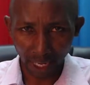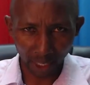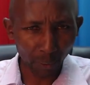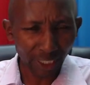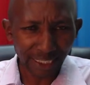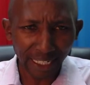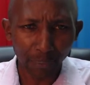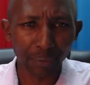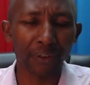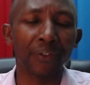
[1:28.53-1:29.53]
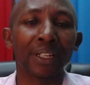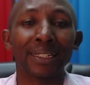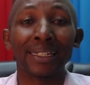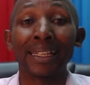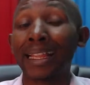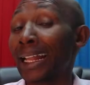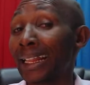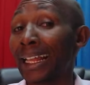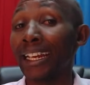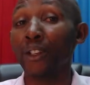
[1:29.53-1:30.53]
And we said previously
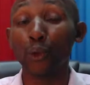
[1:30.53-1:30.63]
that they